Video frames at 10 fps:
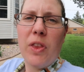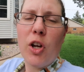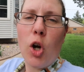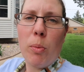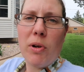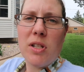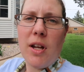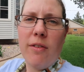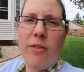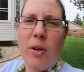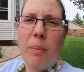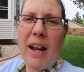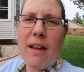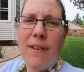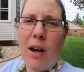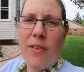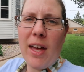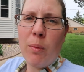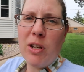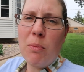the Gerber stuff, but I found
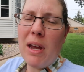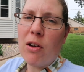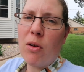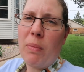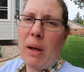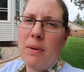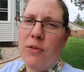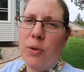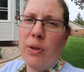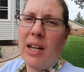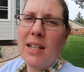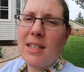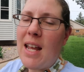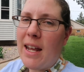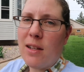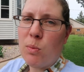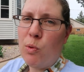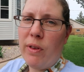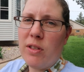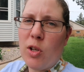that when you make your own baby food, it's not as
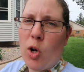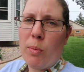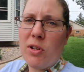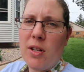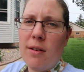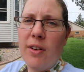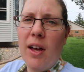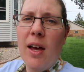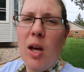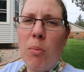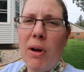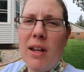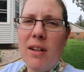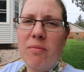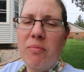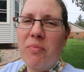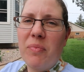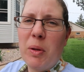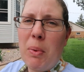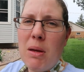smooth as the Gerber stuff, but
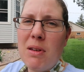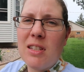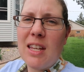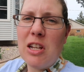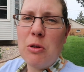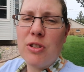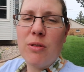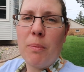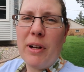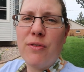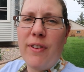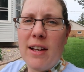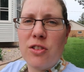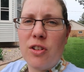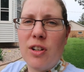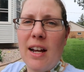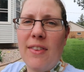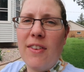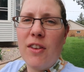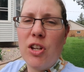the babies get used to it much faster,
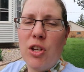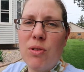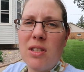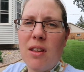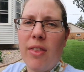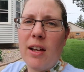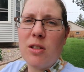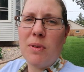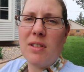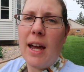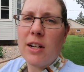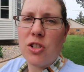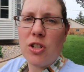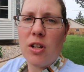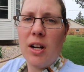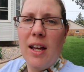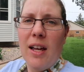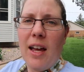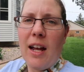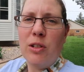and then they're used to things with texture,
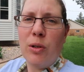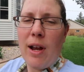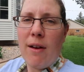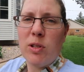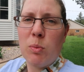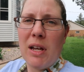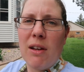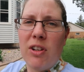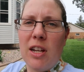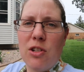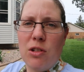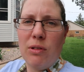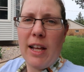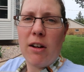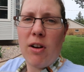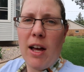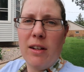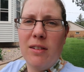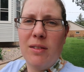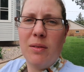and you don't have as big of an issue later
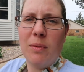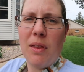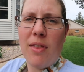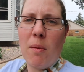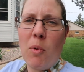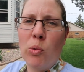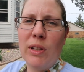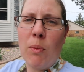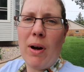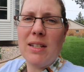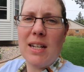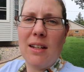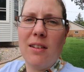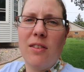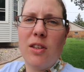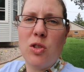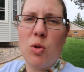on with them only wanting the